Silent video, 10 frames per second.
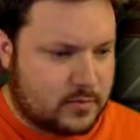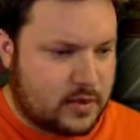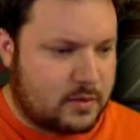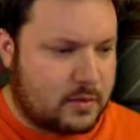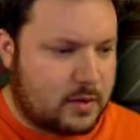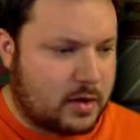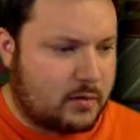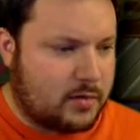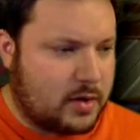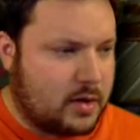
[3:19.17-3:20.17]
Oh, here we go.
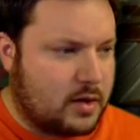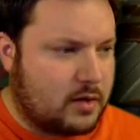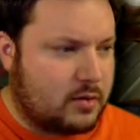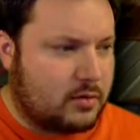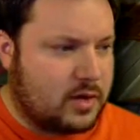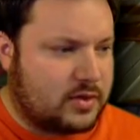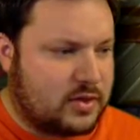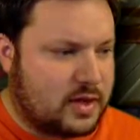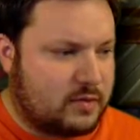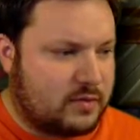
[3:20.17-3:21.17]
We're right at the end.